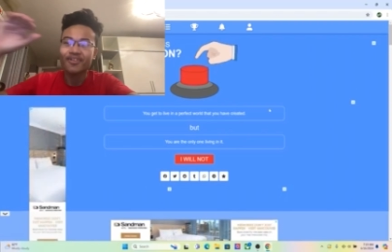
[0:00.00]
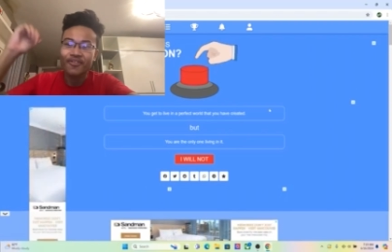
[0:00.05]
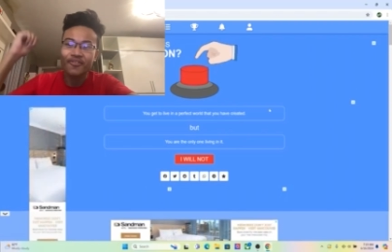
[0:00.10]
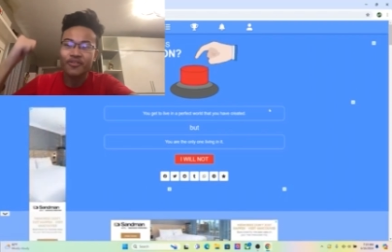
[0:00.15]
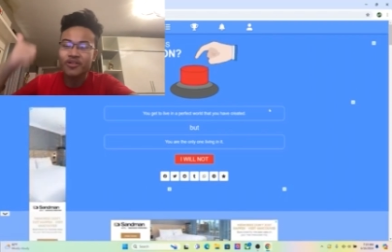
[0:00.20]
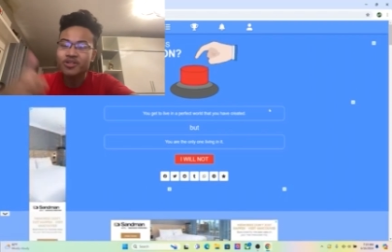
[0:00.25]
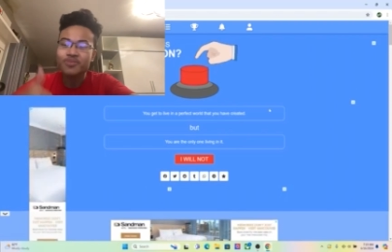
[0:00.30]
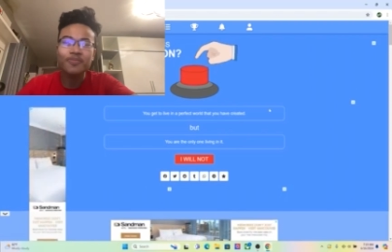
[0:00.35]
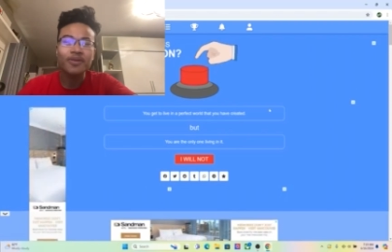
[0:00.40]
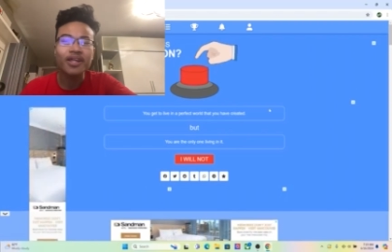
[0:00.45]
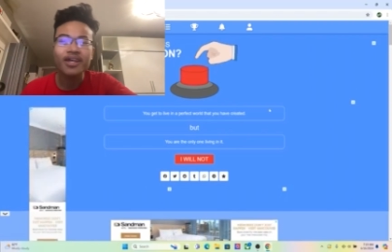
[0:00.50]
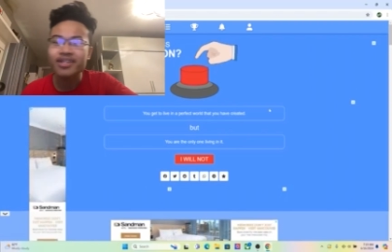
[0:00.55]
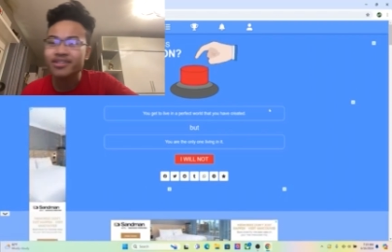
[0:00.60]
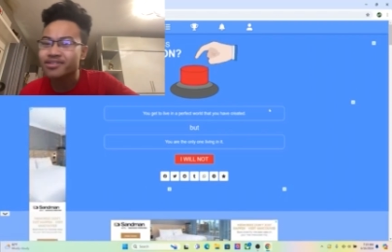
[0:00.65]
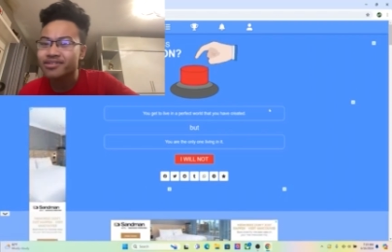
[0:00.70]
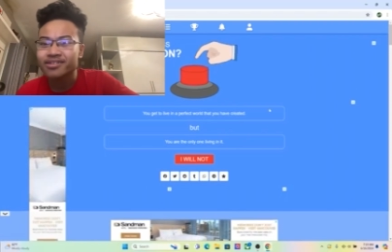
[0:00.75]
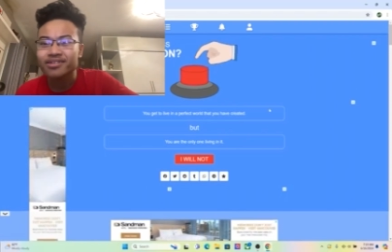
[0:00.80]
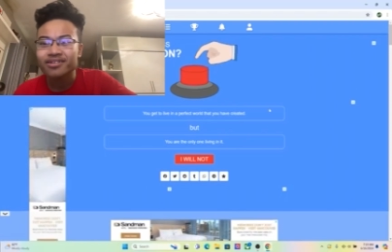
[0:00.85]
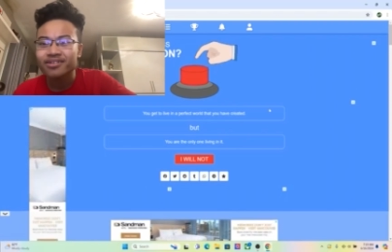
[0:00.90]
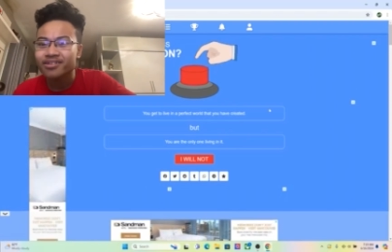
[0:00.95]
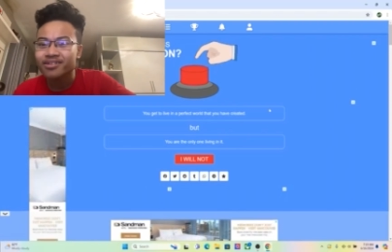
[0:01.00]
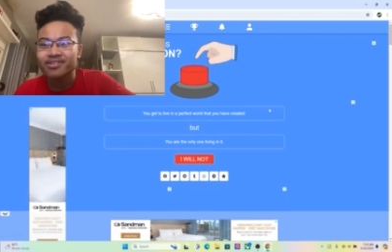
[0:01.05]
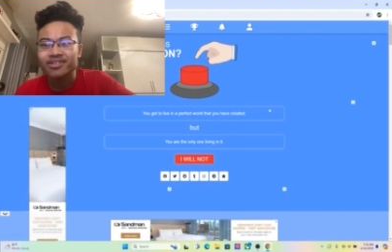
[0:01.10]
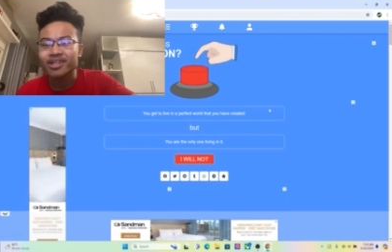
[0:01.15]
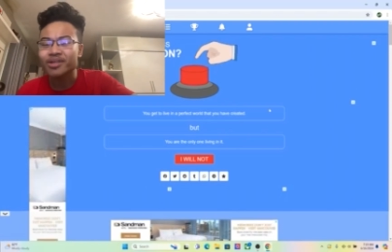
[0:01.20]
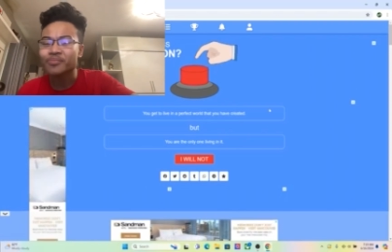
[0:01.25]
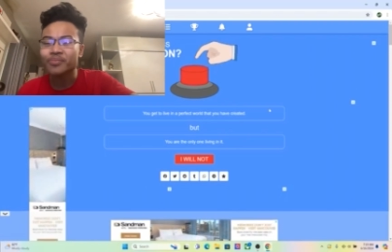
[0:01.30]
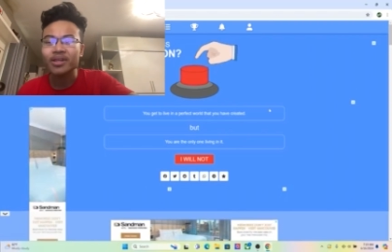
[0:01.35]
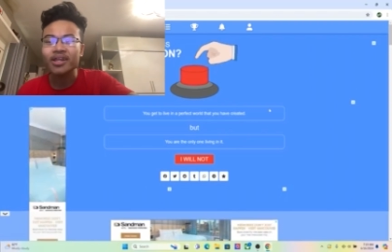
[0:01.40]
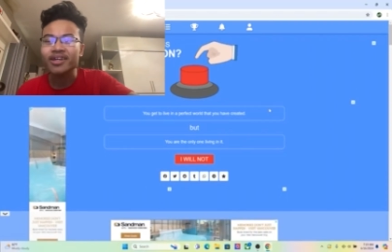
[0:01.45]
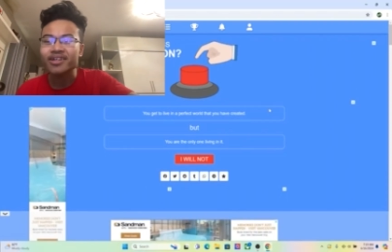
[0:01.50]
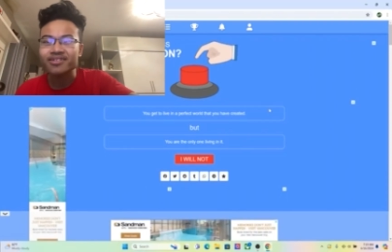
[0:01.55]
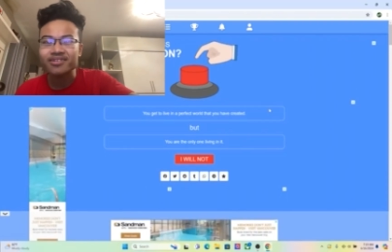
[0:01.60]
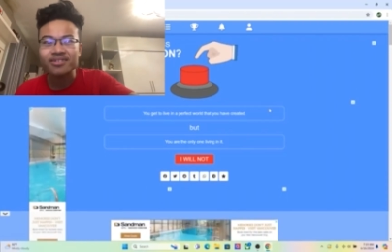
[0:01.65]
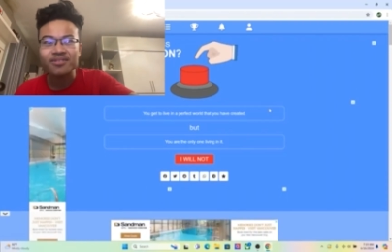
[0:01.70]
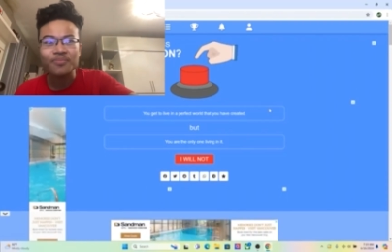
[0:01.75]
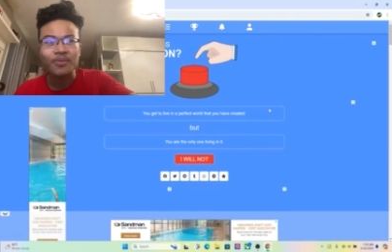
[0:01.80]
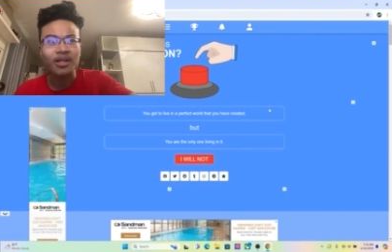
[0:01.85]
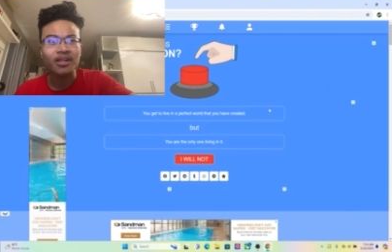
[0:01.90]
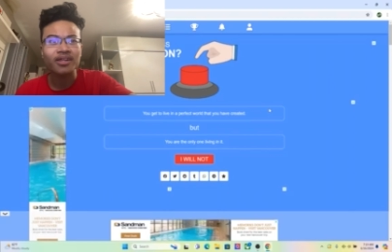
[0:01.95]
First place, second place,
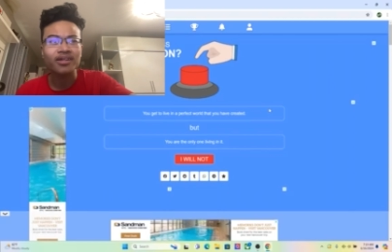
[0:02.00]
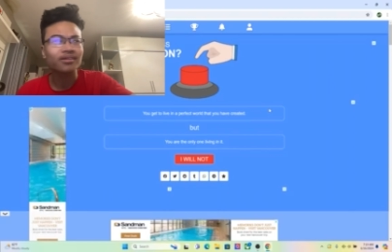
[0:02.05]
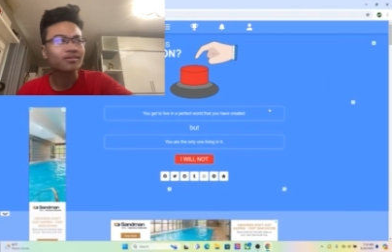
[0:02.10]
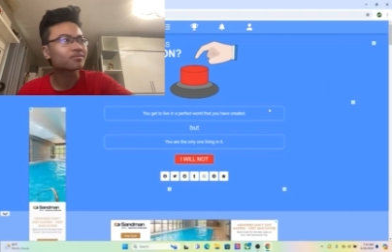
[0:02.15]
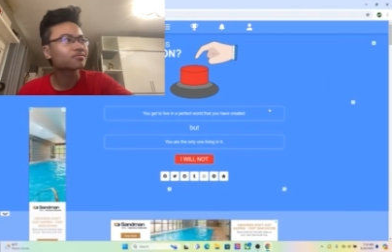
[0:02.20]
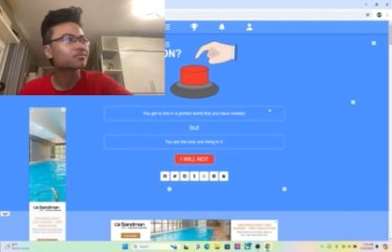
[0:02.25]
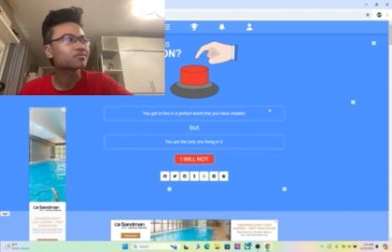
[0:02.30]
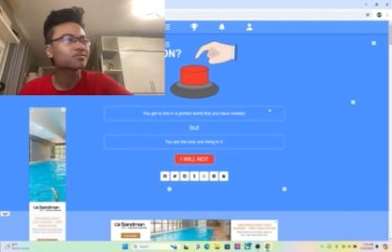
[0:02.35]
spelling.